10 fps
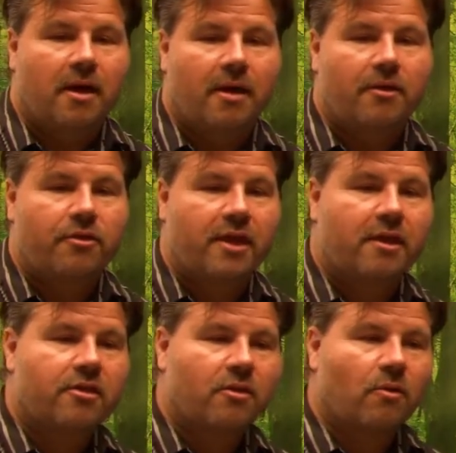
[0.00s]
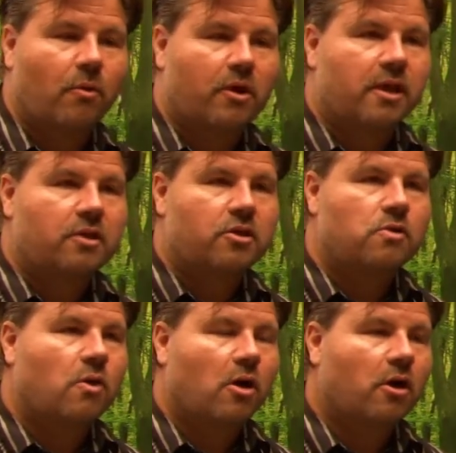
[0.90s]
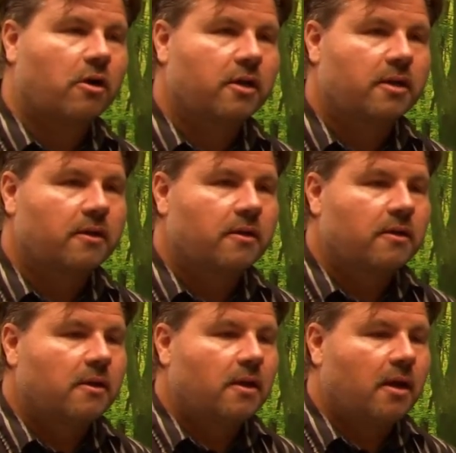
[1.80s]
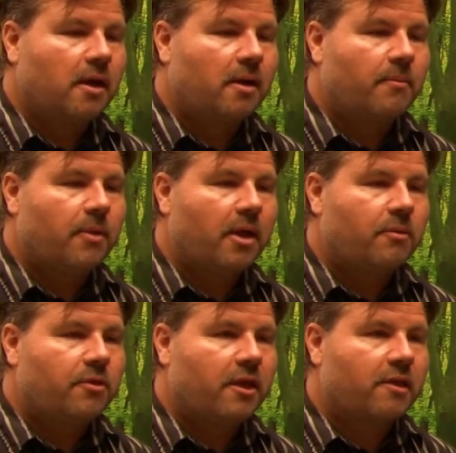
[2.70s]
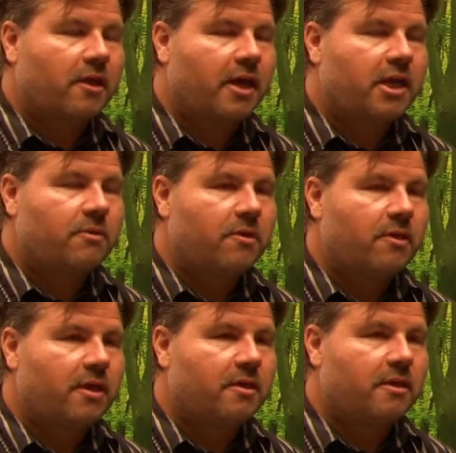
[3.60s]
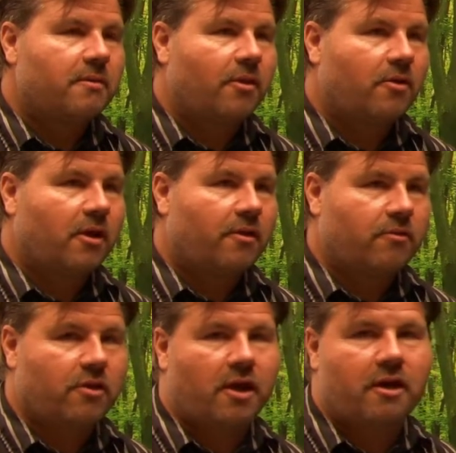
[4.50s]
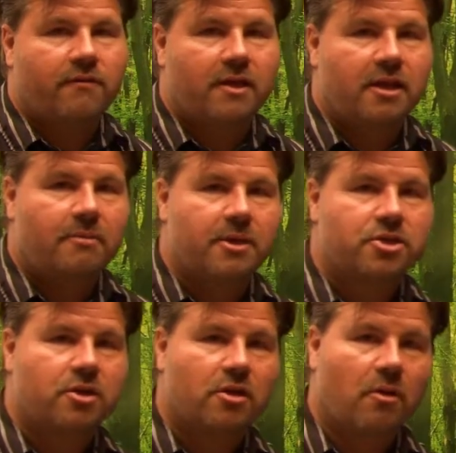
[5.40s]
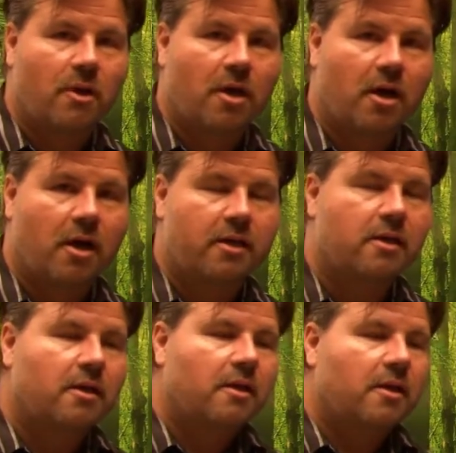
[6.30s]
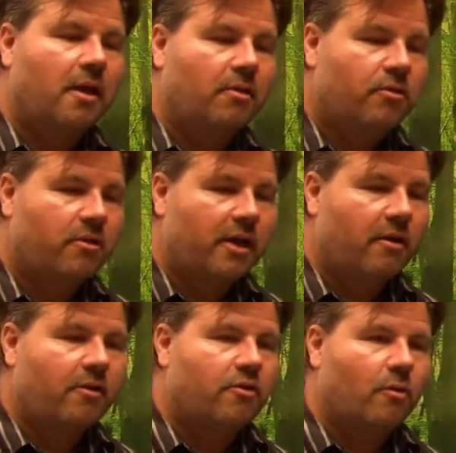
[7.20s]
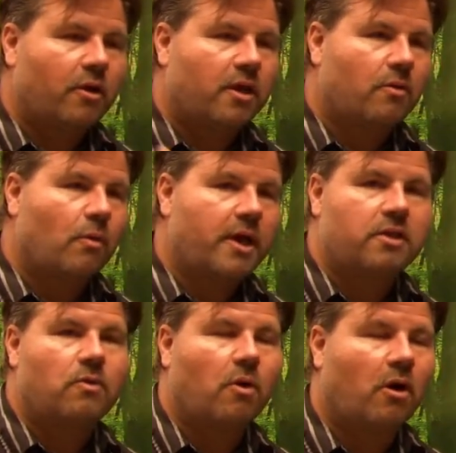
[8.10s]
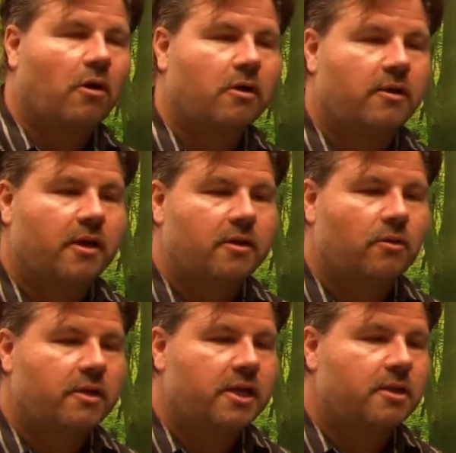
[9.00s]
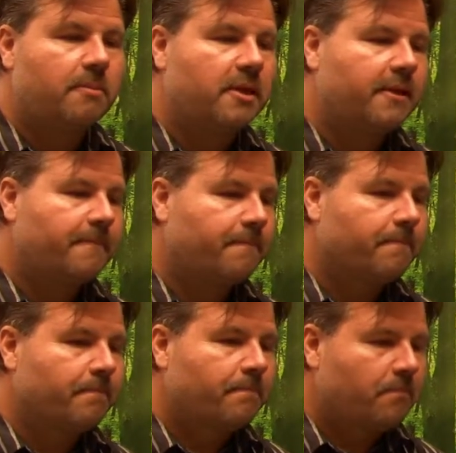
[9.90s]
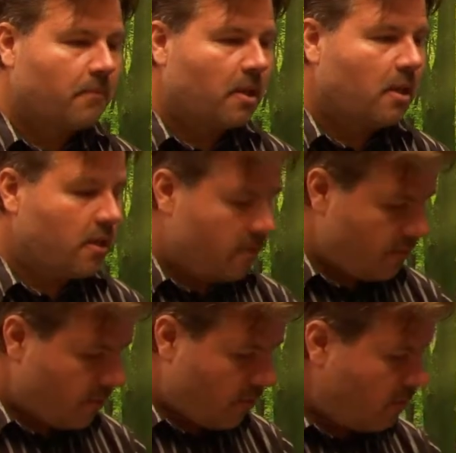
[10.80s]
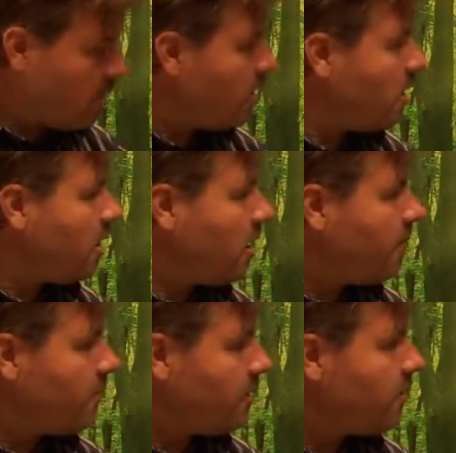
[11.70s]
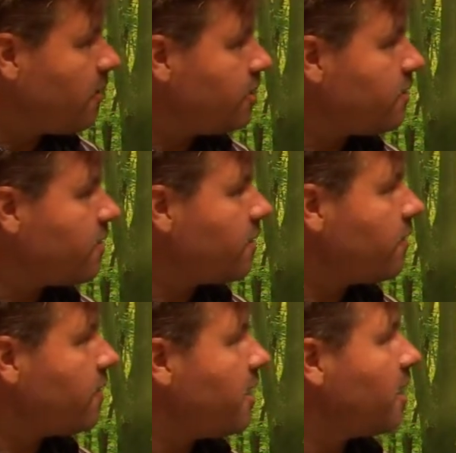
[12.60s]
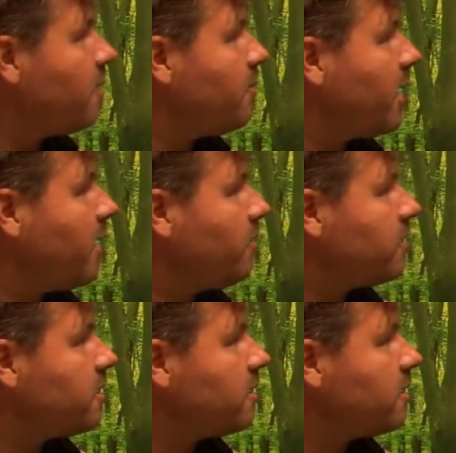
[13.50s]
things that are working too hard. And with anxiety, we see that there's not enough inhibition going on. Certain areas are working way too hard that don't need to be. So the other interesting thing about,